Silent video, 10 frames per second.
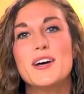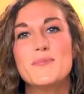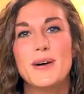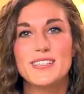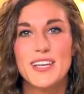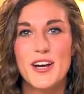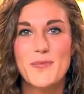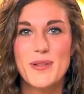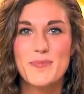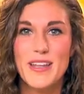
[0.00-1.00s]
Ball State
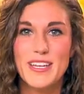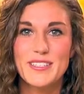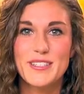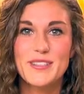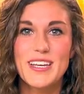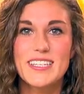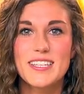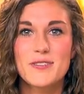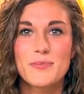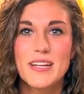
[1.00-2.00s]
opened bidding Tuesday to
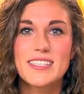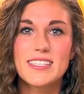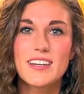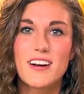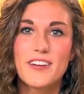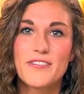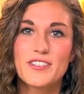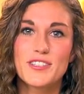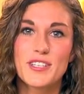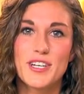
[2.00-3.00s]
replace the
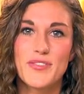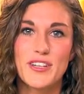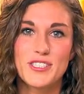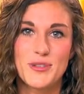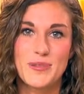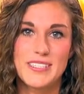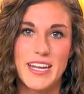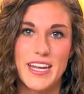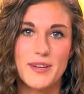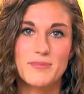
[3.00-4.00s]
artificial turf at Scheumann
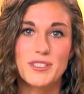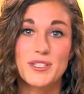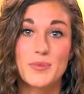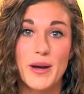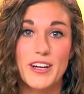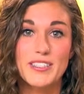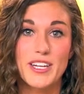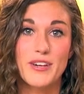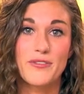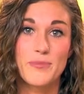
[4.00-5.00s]
Stadium due to wear and
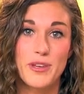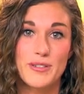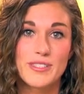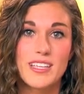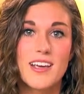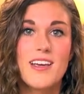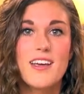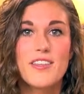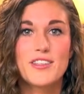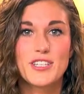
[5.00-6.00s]
tear from use.
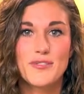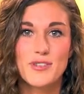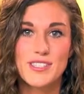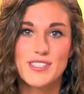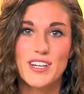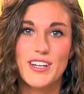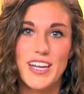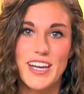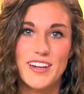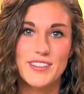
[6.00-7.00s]
The turf was installed
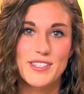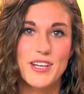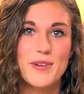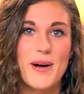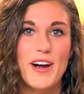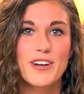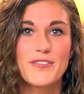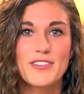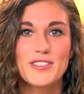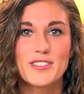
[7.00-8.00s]
eight years ago by
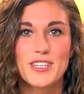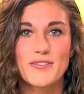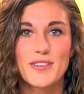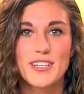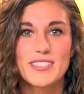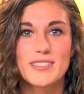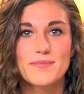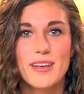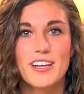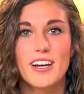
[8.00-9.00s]
artificial surface
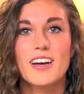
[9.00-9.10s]
maker